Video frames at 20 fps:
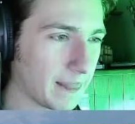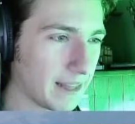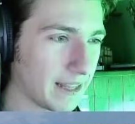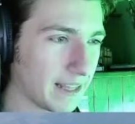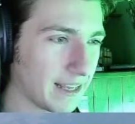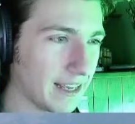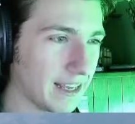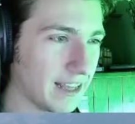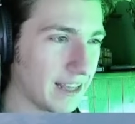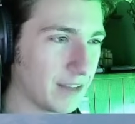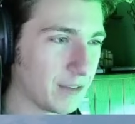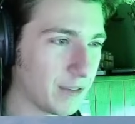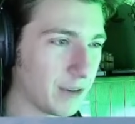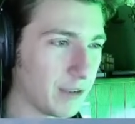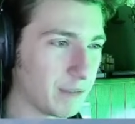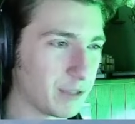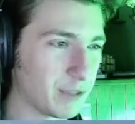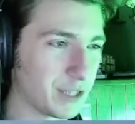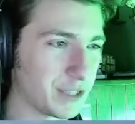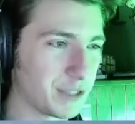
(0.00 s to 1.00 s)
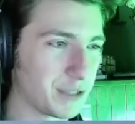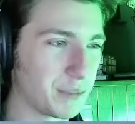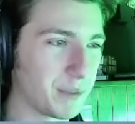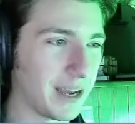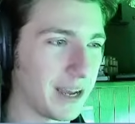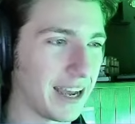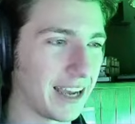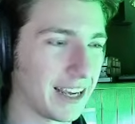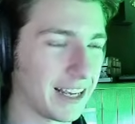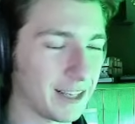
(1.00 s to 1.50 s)
And the ramjets are
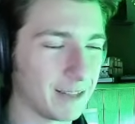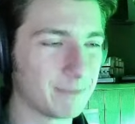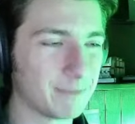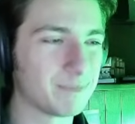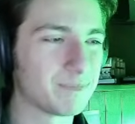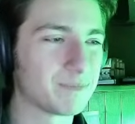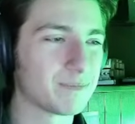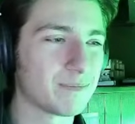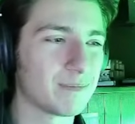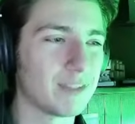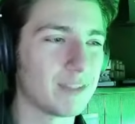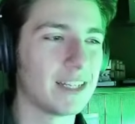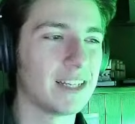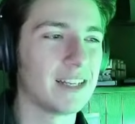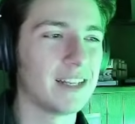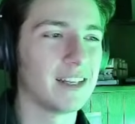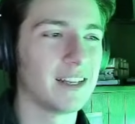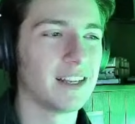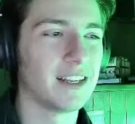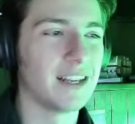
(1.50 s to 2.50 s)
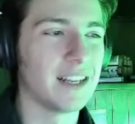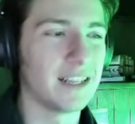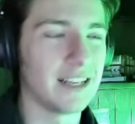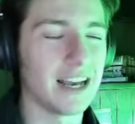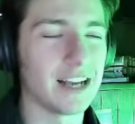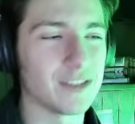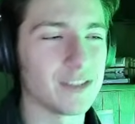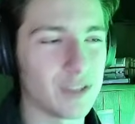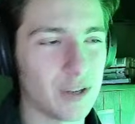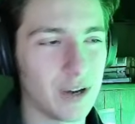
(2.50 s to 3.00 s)
back.
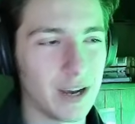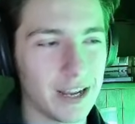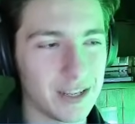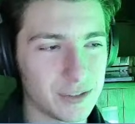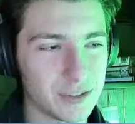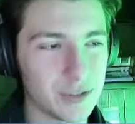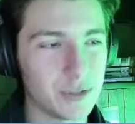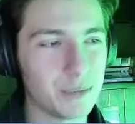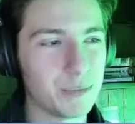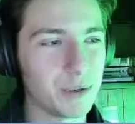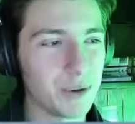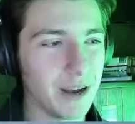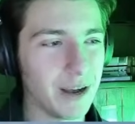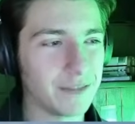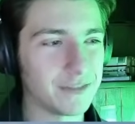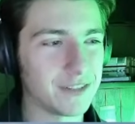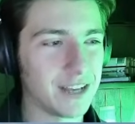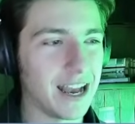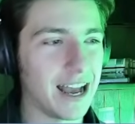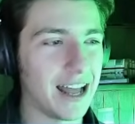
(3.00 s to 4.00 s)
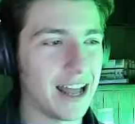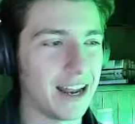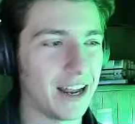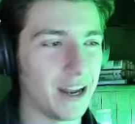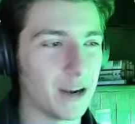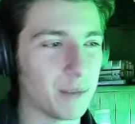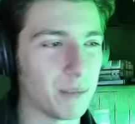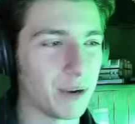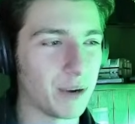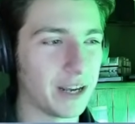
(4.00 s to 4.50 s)
Yeah, so I assume you have to add
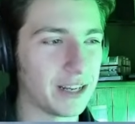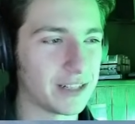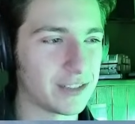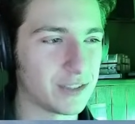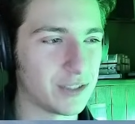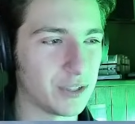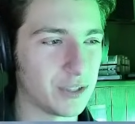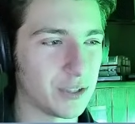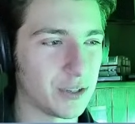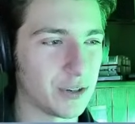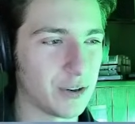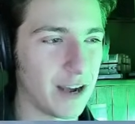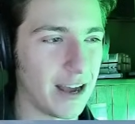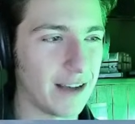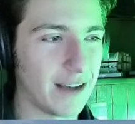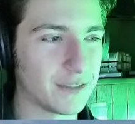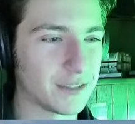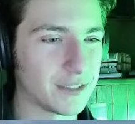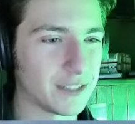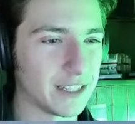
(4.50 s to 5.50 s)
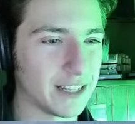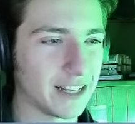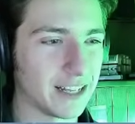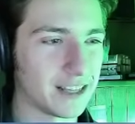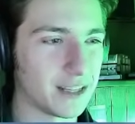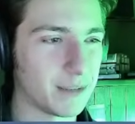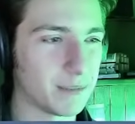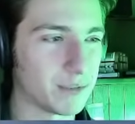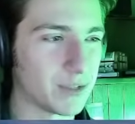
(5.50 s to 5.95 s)
air brakes to your crafts to get them to